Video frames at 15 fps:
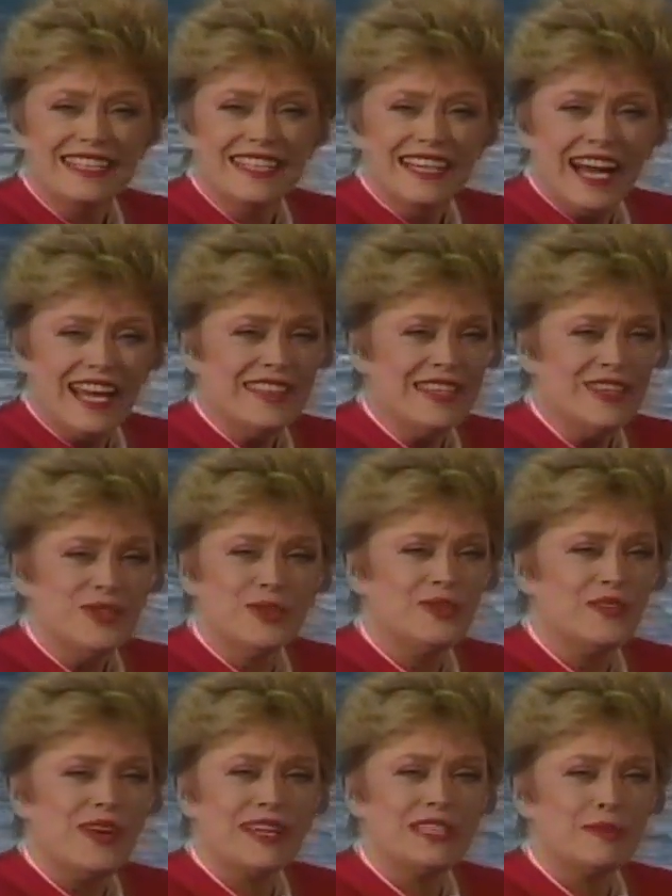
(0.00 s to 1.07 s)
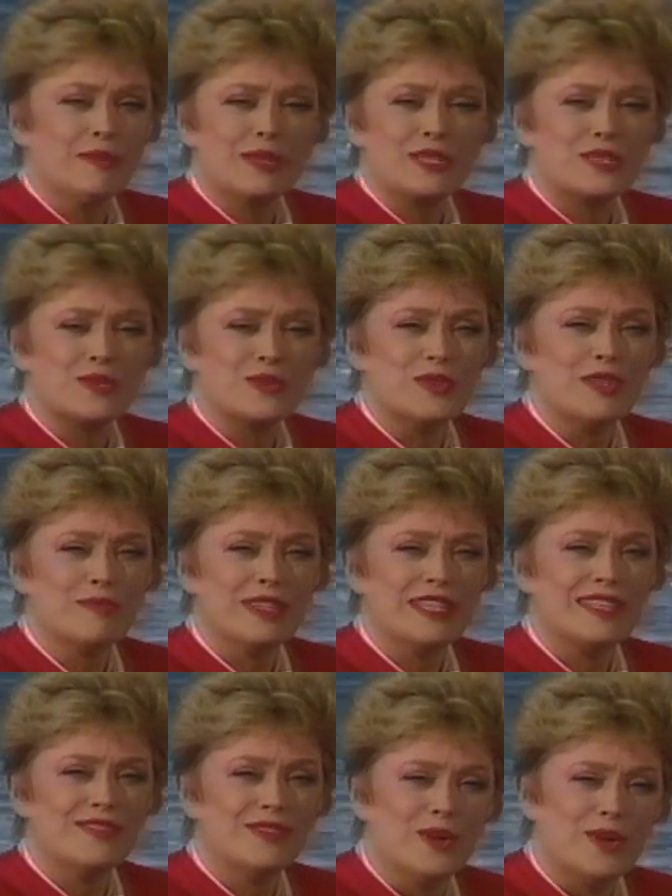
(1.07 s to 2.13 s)
I think you'll find him
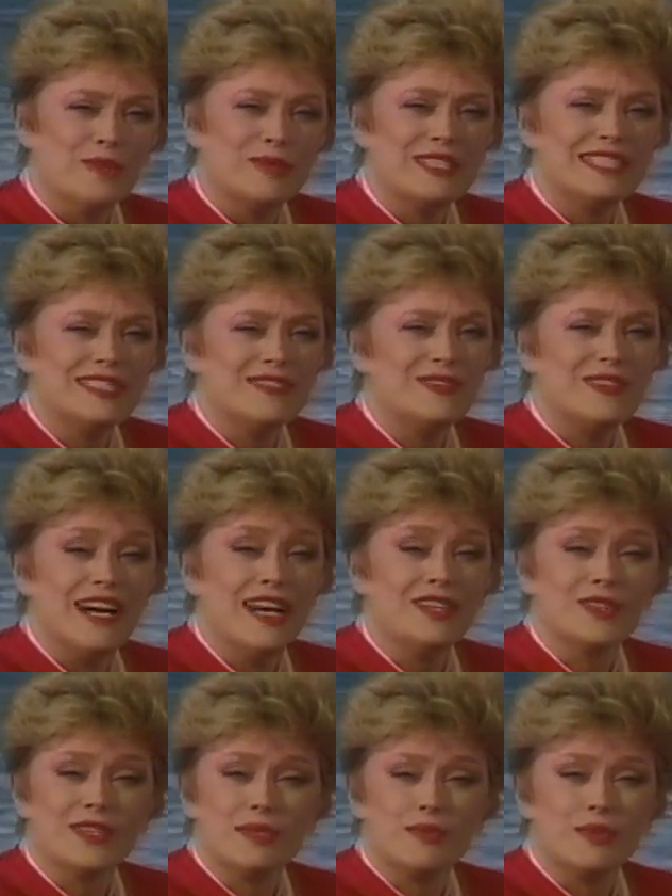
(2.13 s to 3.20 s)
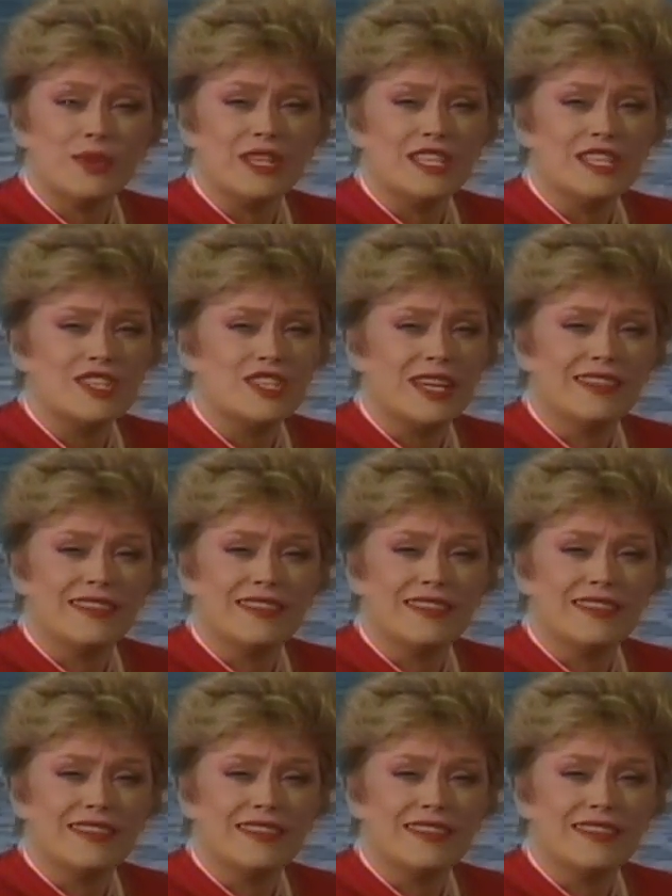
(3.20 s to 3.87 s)
extremely informative, utterly British, and